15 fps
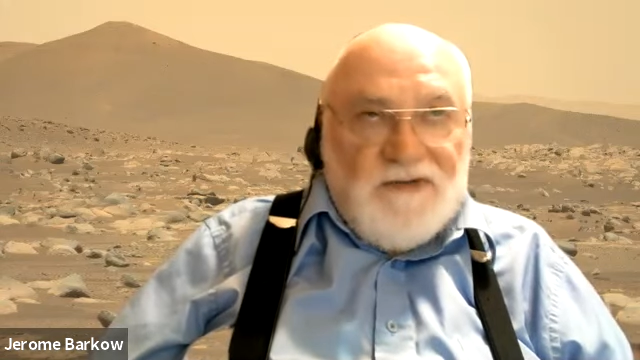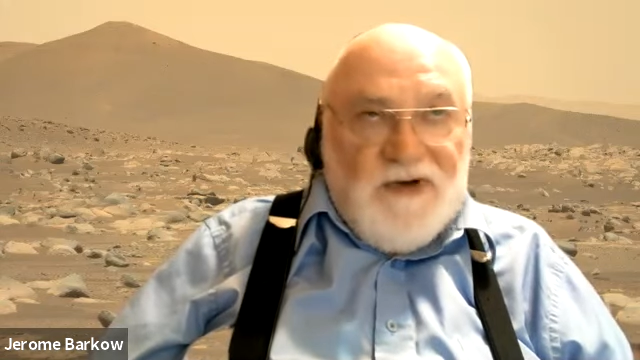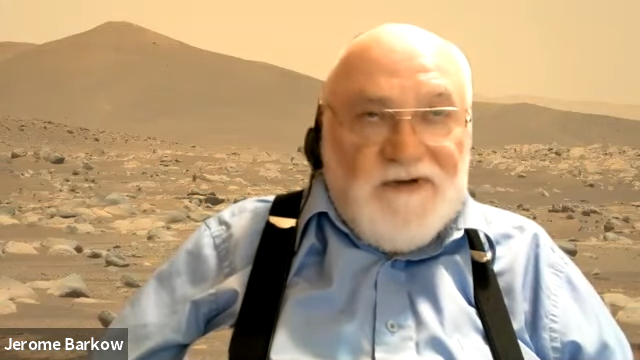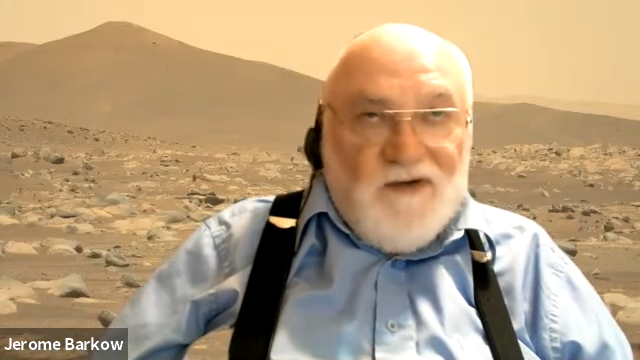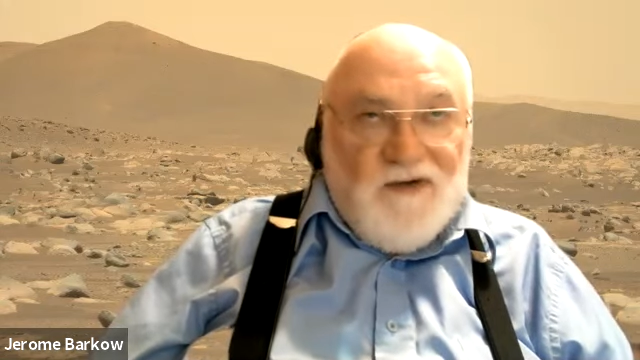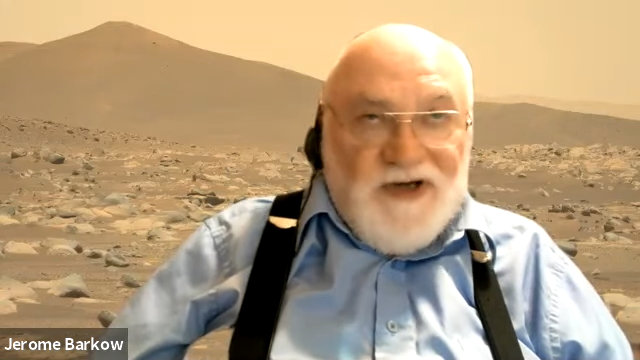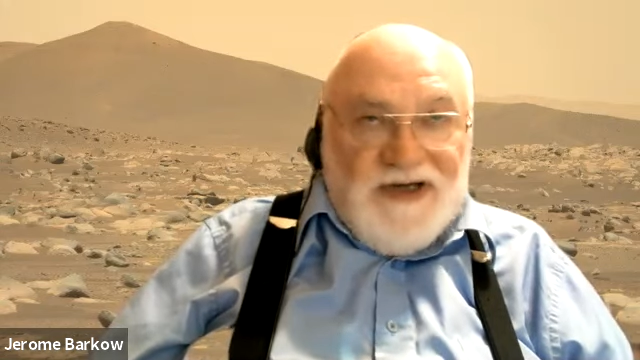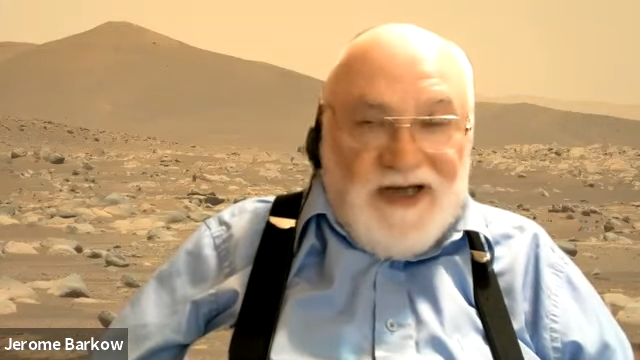We've
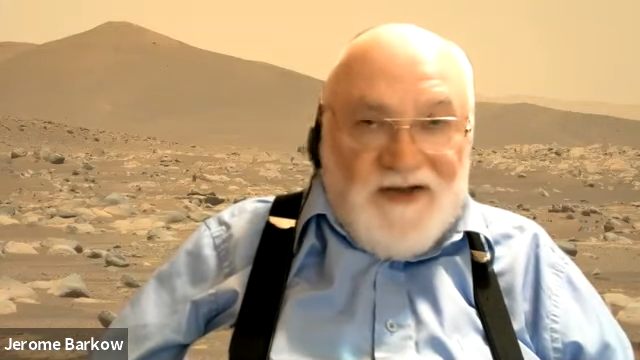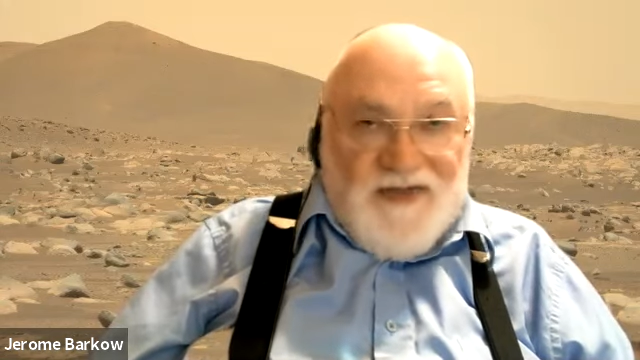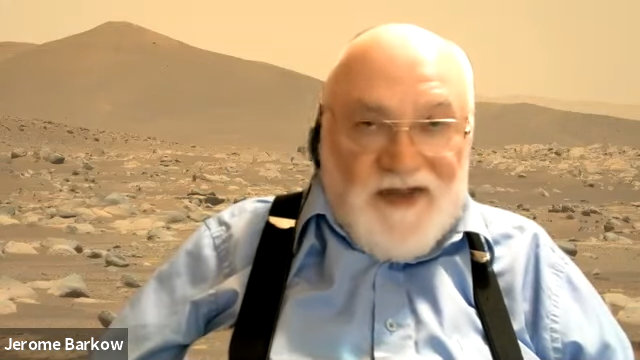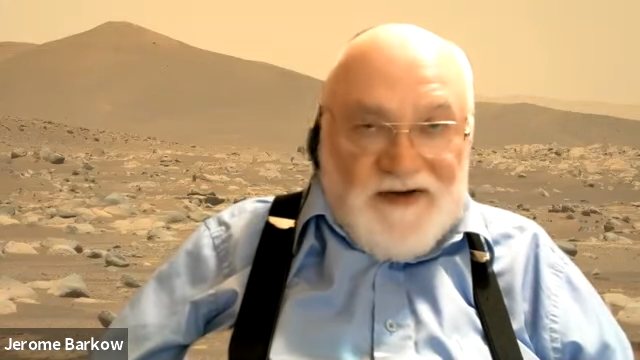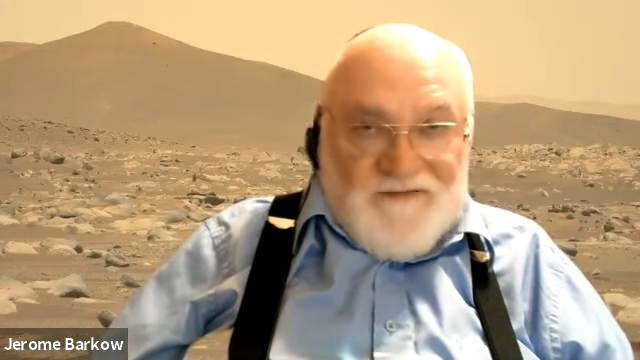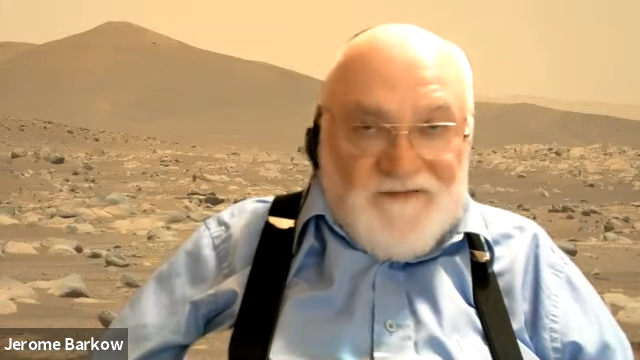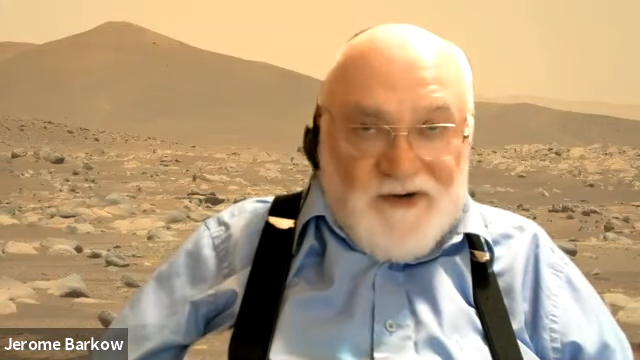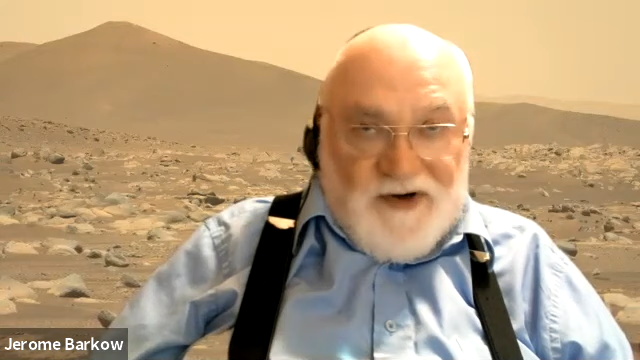only done
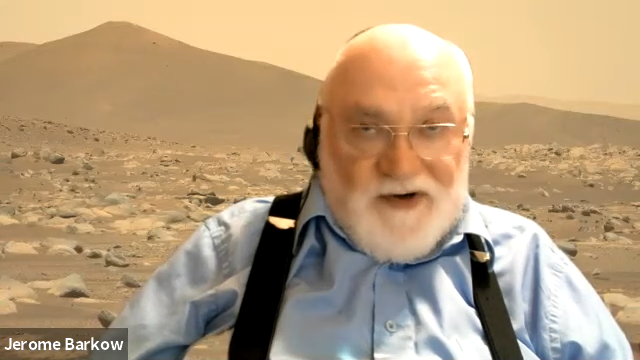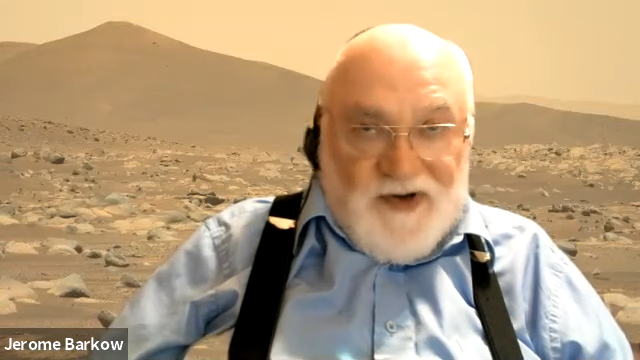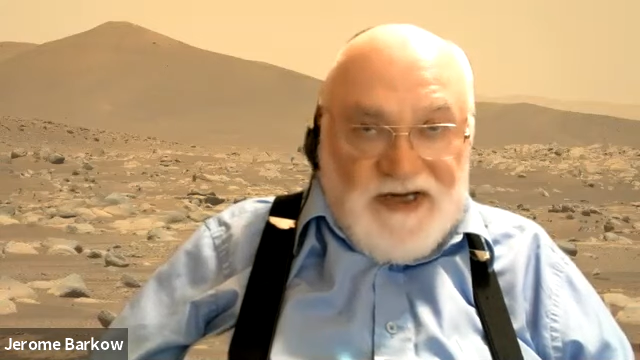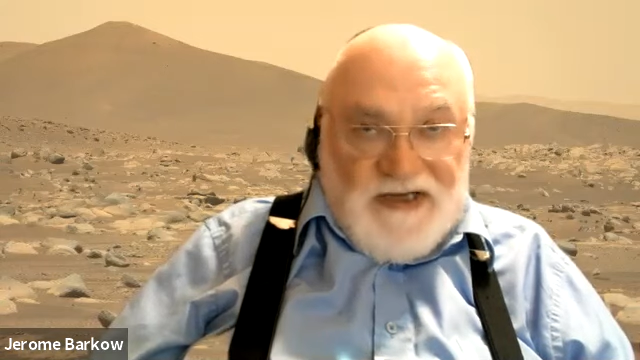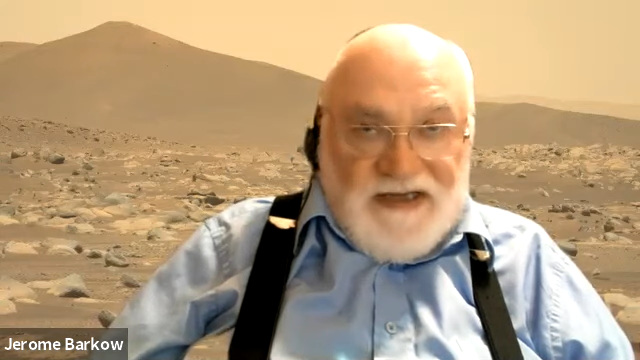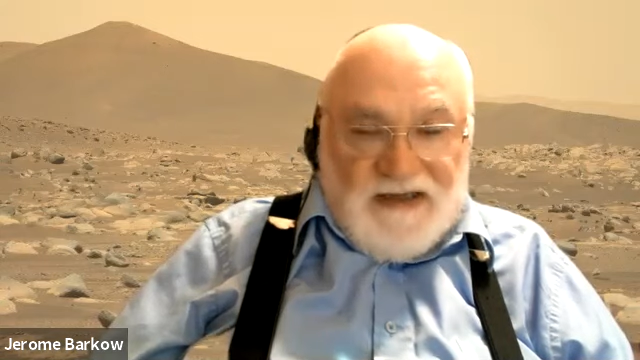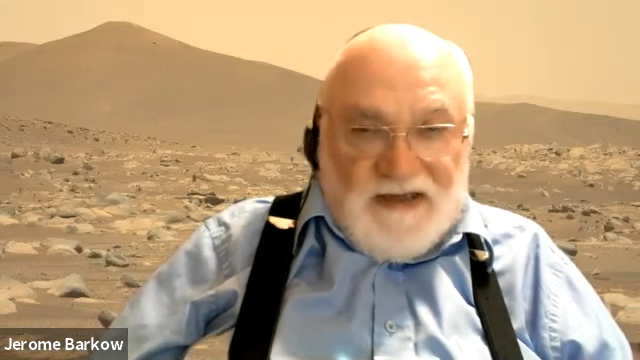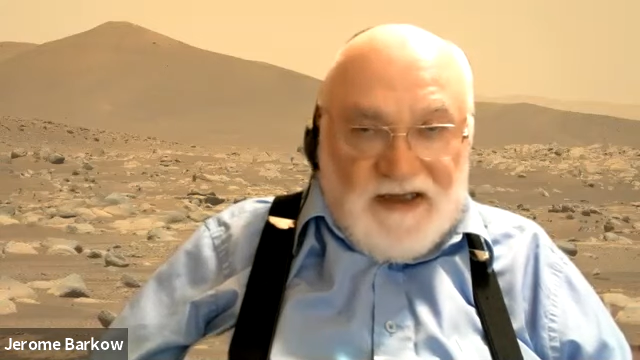that very
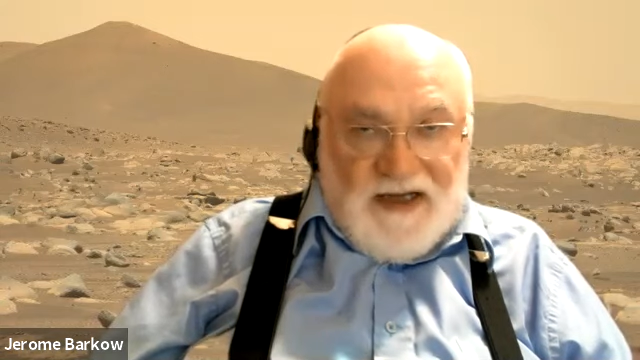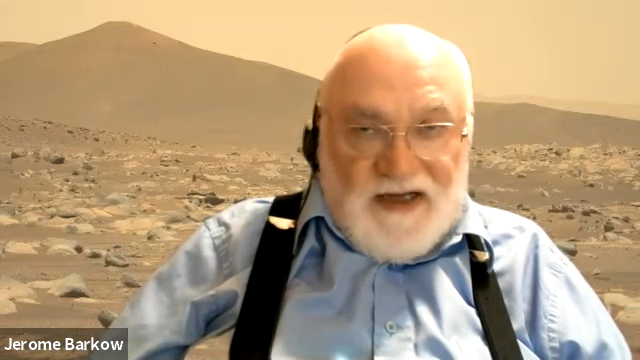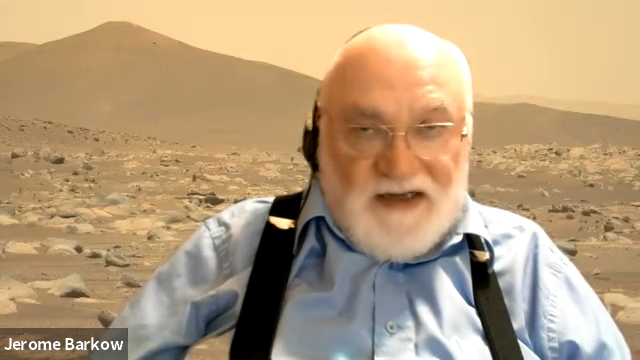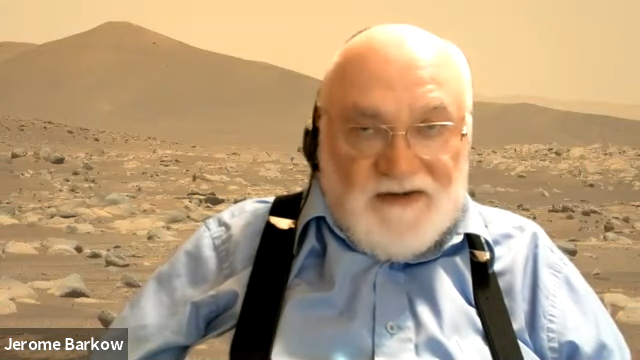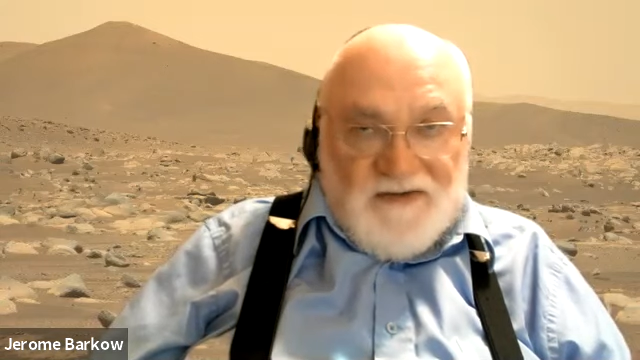recently,